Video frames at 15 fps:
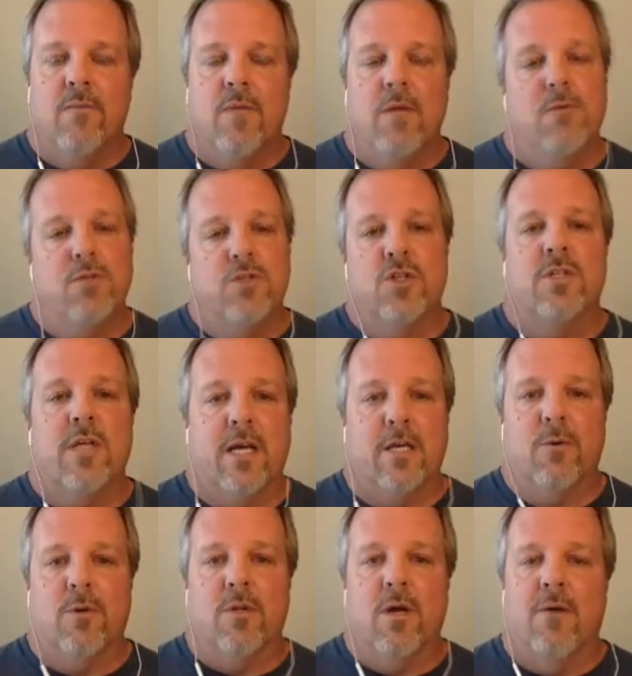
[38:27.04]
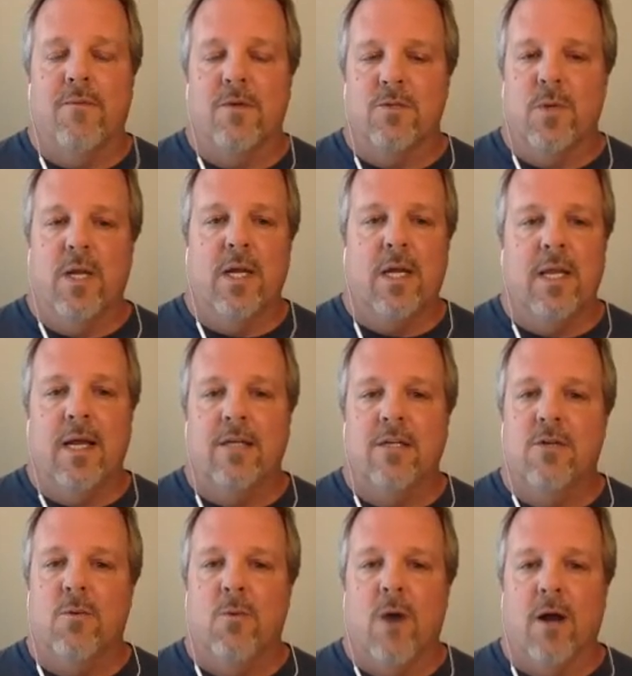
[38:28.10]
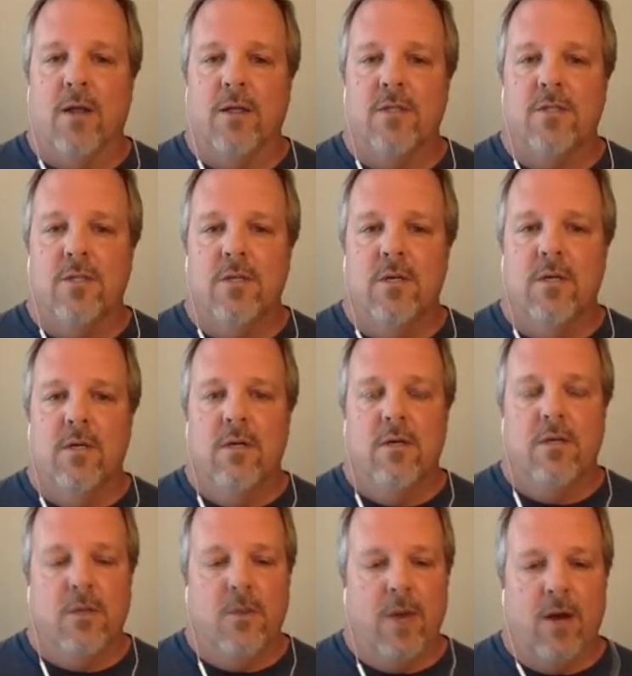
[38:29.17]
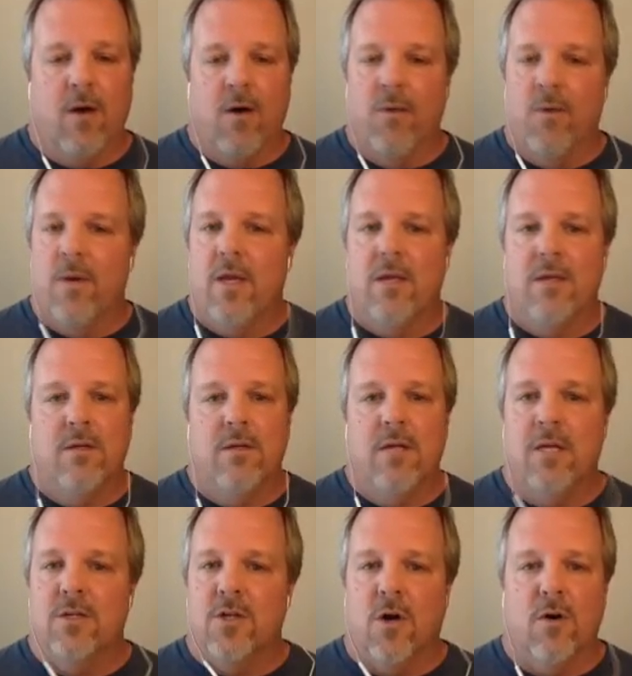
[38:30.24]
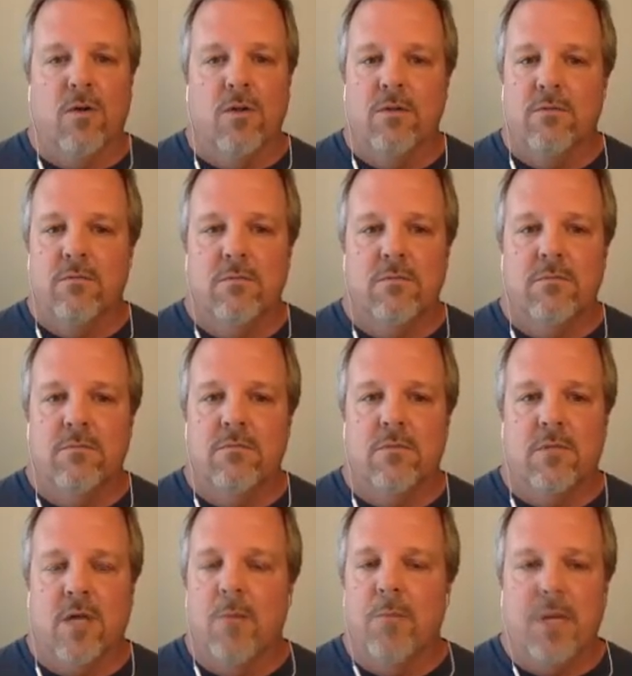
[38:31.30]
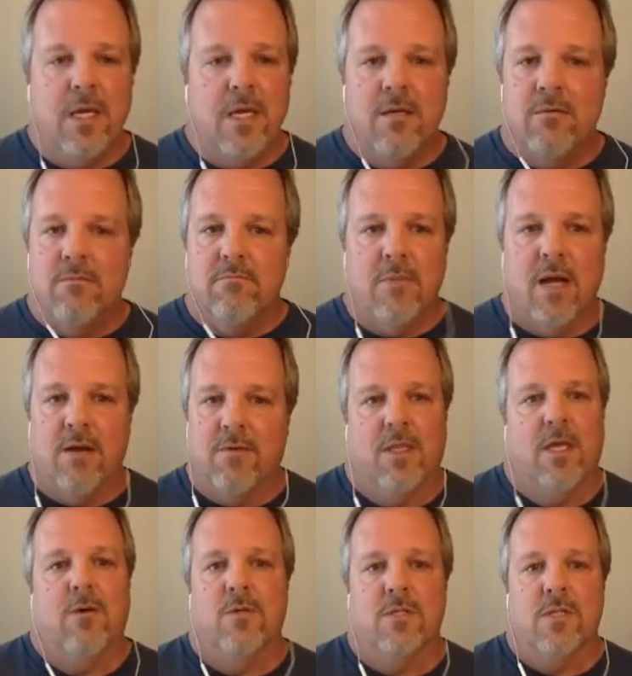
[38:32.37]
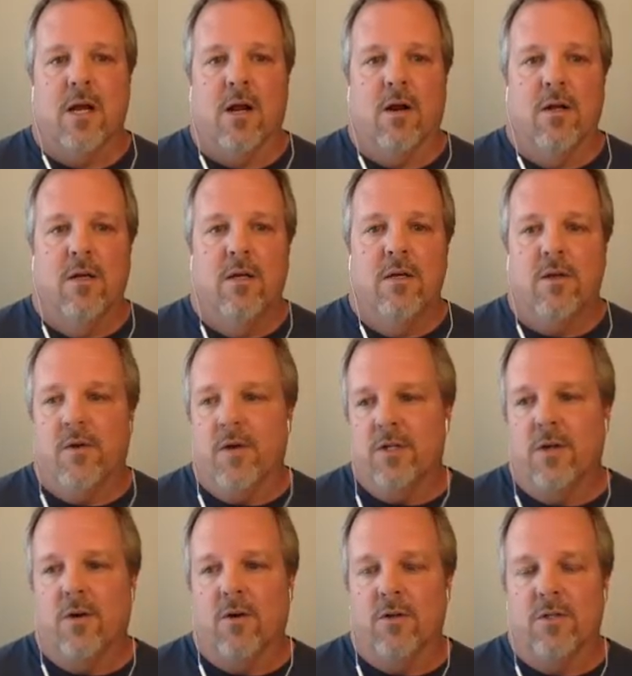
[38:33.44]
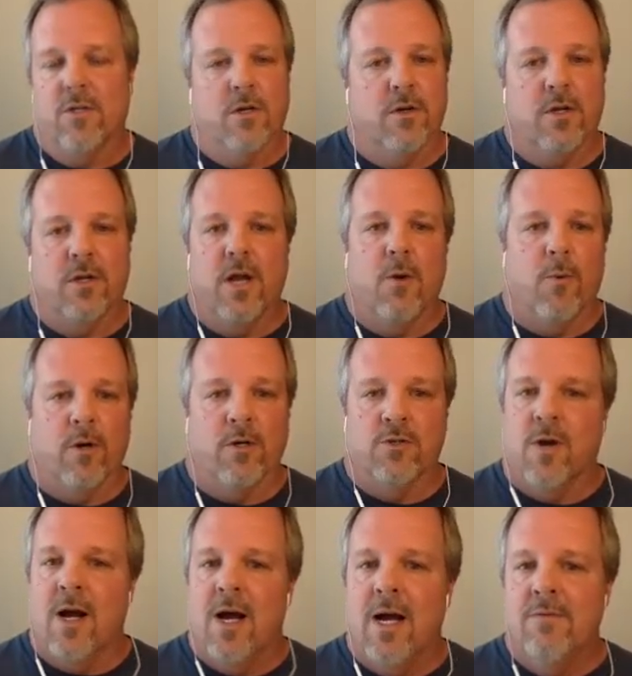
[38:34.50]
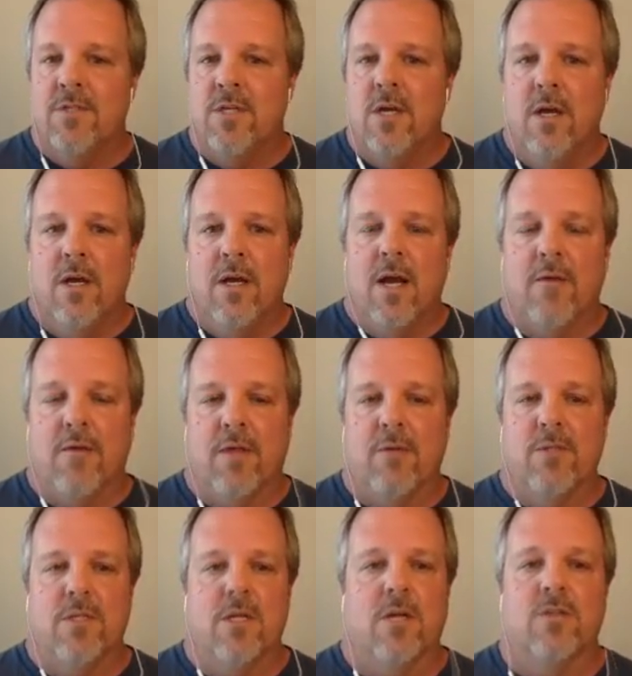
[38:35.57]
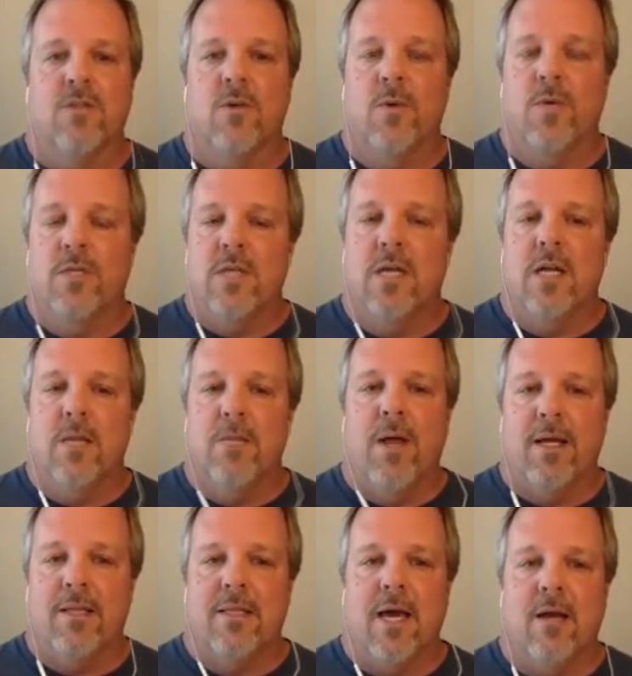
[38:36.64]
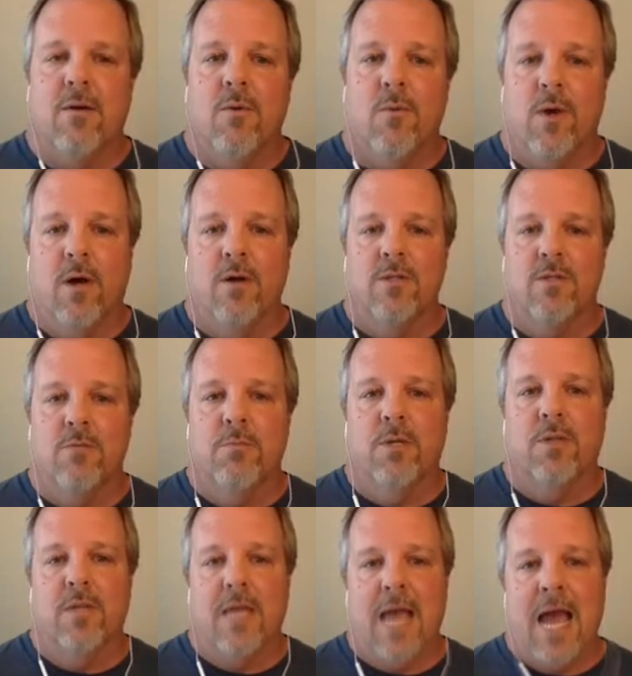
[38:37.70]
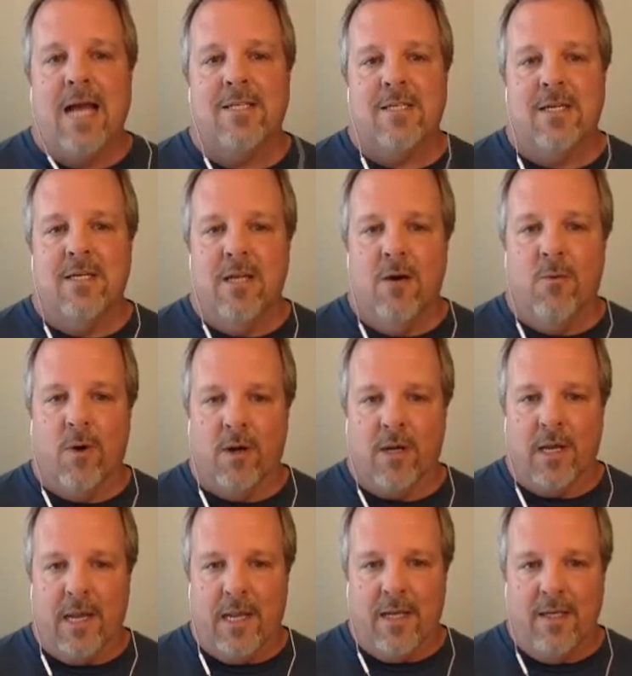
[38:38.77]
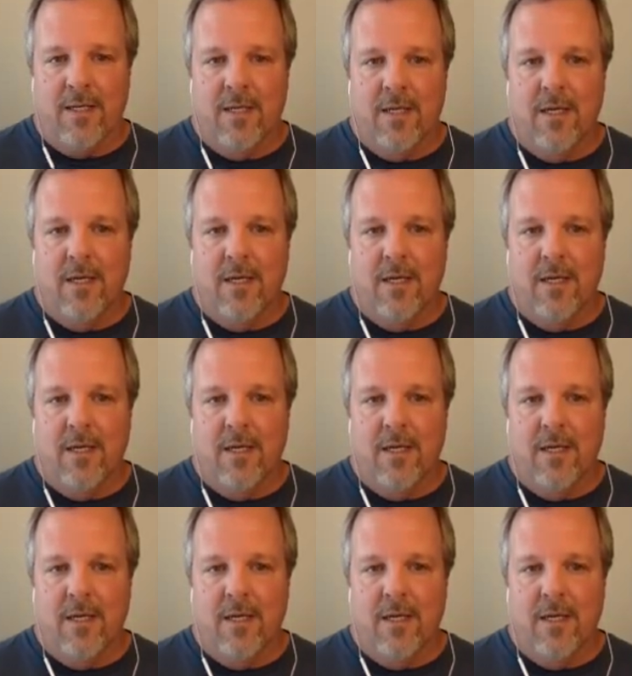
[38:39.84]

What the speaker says: it was just like you were in the office. When it connected to wireless, you had all the internal company, everything was there. Your internal, your network drives, everything was there. So we set it up like that. We also built the Axia network in it